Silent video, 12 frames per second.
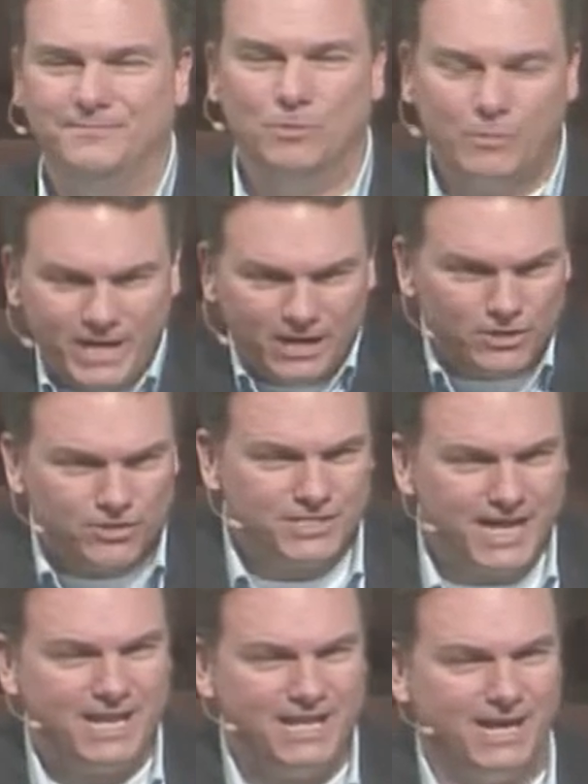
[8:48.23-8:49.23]
We
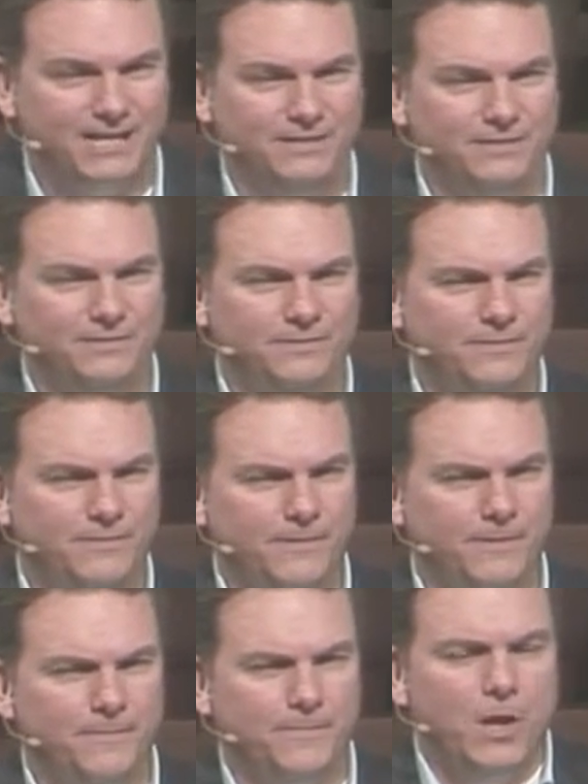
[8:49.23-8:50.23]
understand that.
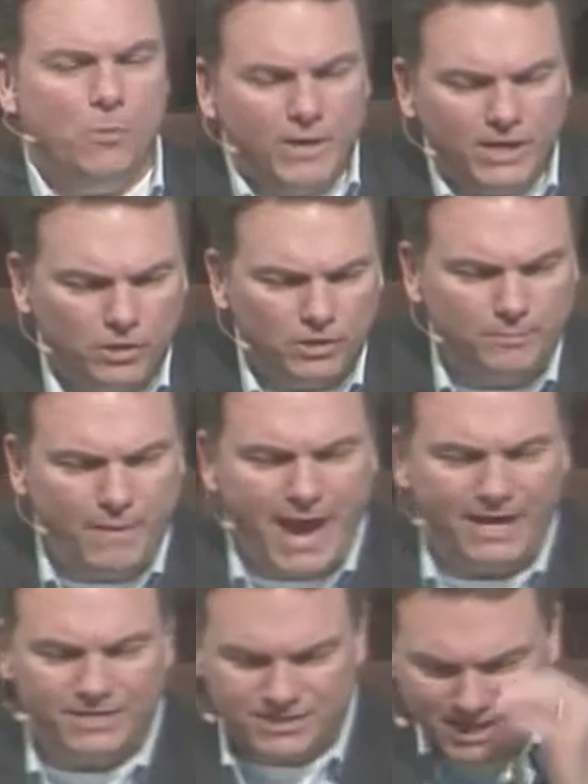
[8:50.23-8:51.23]
We look
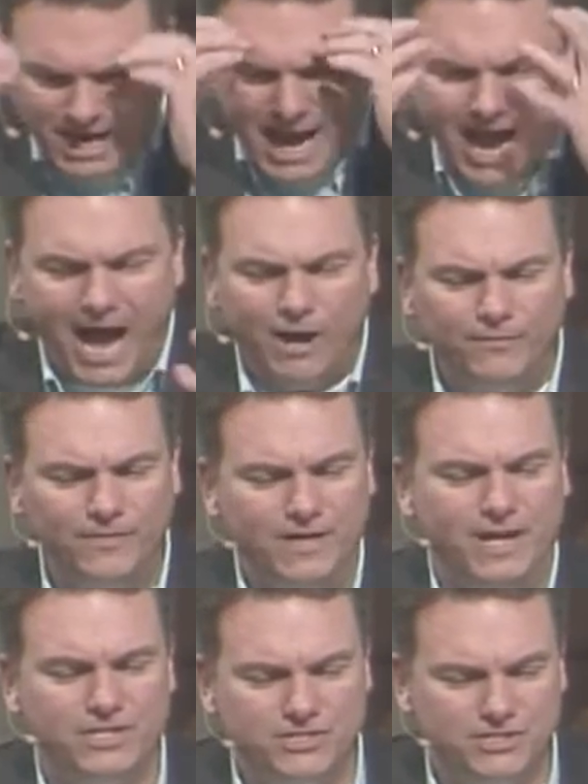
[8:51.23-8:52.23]
back and say, how did
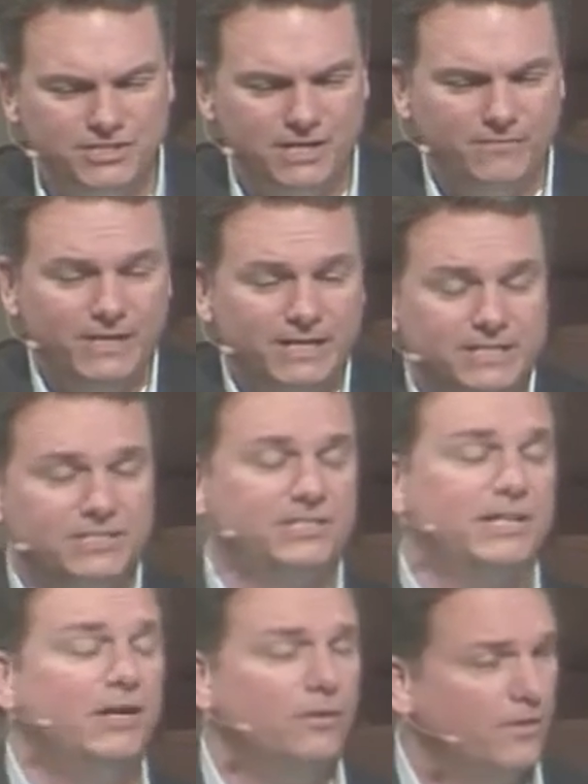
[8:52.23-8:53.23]
the ancients even
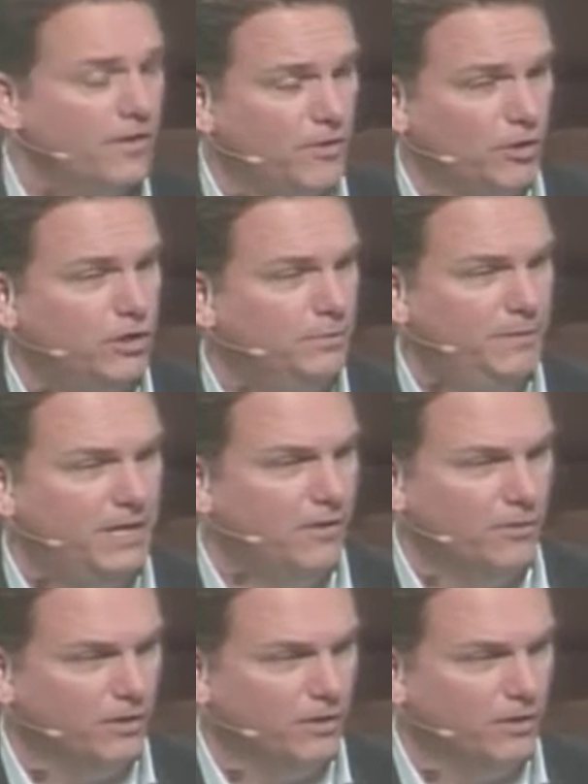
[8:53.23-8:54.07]
consider that there could be other